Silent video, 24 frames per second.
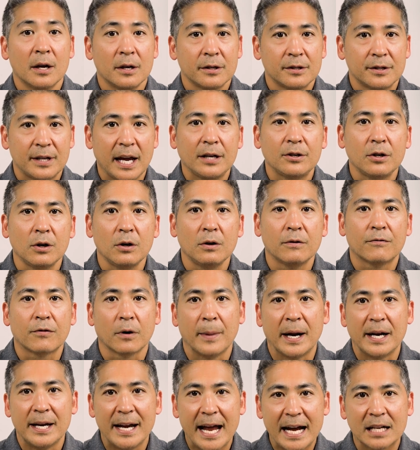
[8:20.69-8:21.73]
stay tuned
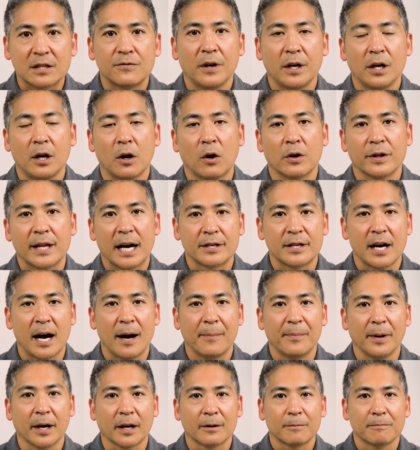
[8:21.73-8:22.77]
for my next video on that
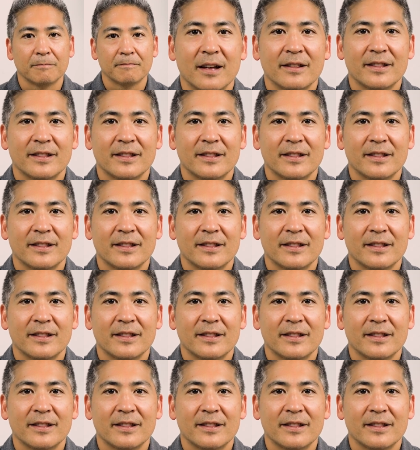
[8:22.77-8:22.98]
topic.